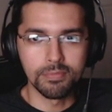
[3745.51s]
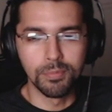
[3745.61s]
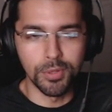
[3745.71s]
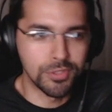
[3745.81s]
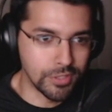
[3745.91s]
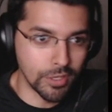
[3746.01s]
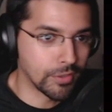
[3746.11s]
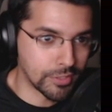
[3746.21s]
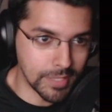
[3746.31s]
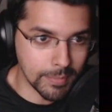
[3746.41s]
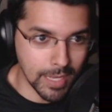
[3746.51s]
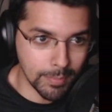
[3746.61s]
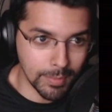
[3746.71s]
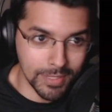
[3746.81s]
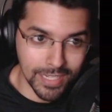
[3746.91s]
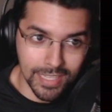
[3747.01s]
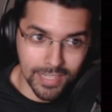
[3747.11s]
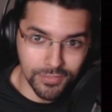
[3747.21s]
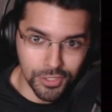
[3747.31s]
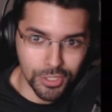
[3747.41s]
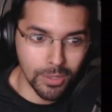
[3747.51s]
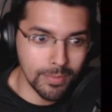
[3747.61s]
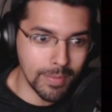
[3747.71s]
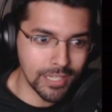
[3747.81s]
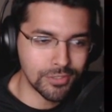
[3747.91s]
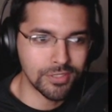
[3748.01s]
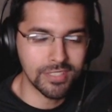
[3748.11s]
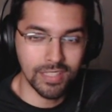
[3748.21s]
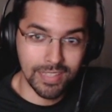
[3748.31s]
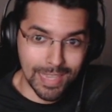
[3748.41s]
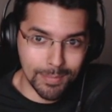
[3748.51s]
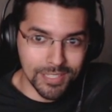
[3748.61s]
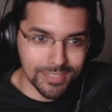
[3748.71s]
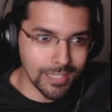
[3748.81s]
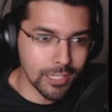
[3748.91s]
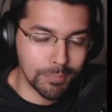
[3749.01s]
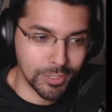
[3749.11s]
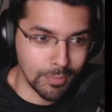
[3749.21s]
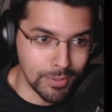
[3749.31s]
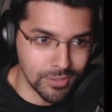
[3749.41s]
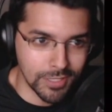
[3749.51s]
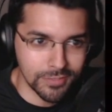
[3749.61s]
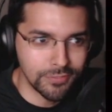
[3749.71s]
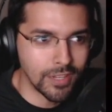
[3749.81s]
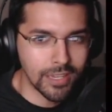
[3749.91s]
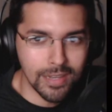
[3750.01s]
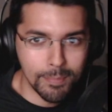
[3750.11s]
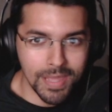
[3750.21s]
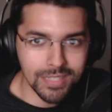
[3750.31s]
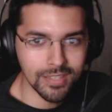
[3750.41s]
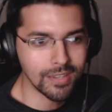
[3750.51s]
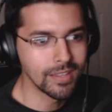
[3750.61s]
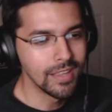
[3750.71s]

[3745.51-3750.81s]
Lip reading: which, you know, the same compliment I can give to Shinobi Masters is that the anime sucked, but the music is fucking amazing.